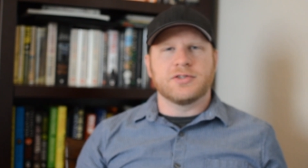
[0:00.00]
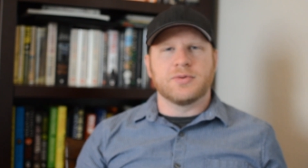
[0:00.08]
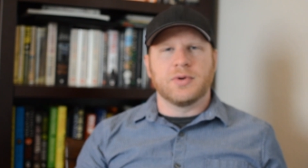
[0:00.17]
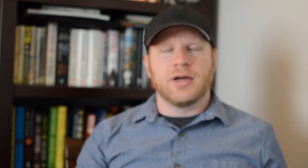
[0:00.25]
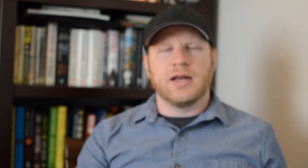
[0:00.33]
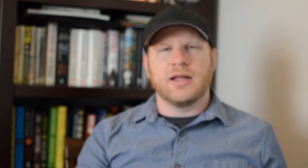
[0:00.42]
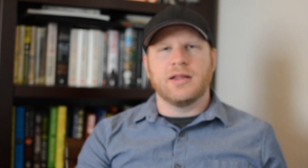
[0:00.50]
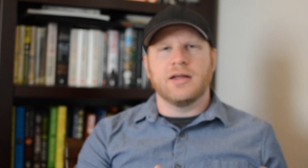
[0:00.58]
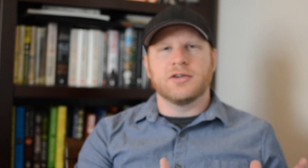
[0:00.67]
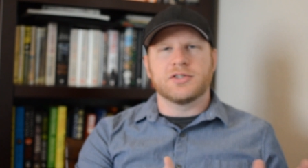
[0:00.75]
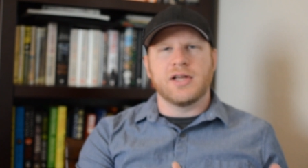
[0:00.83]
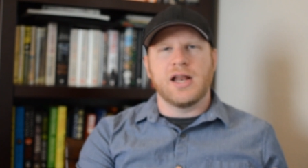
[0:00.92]
So we're getting the
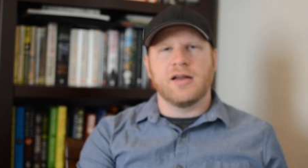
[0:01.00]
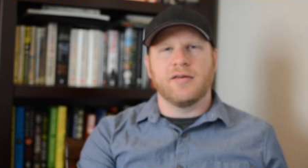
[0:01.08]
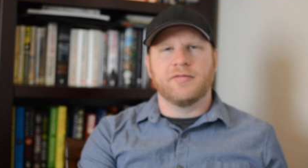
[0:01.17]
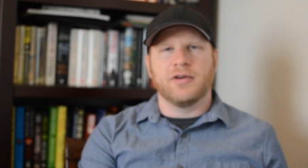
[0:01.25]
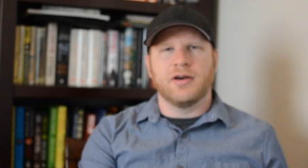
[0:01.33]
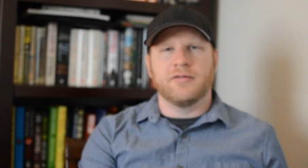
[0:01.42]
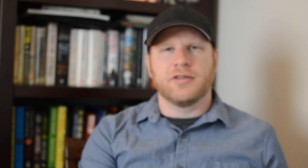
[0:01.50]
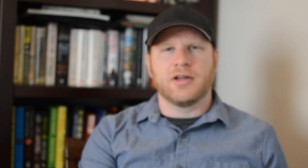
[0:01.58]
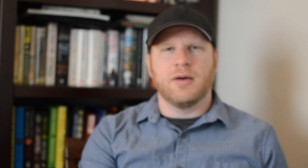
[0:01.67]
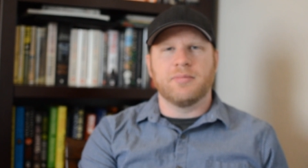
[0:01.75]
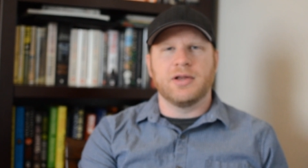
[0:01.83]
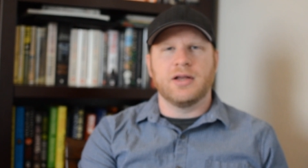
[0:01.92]
understanding of, of the
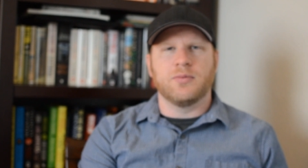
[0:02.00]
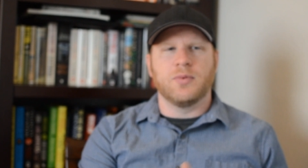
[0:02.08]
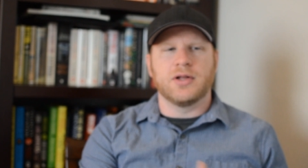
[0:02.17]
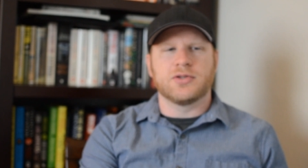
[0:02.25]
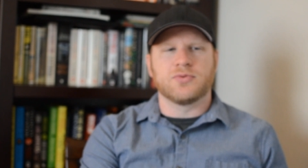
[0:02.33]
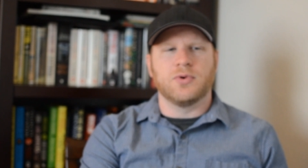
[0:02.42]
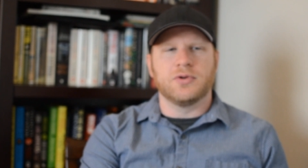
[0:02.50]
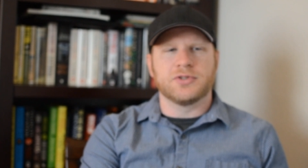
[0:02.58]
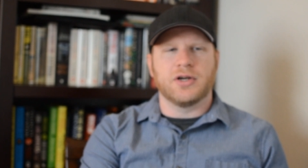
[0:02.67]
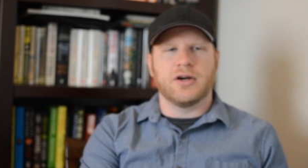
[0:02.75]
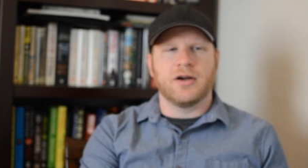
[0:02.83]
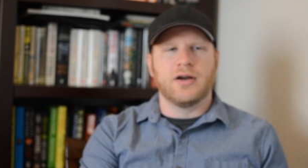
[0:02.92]
company and what its roles
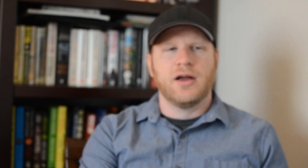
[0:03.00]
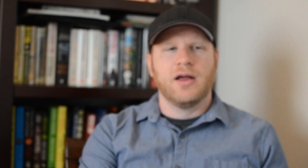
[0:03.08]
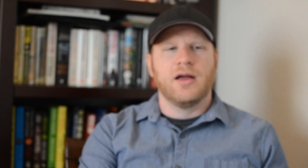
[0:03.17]
are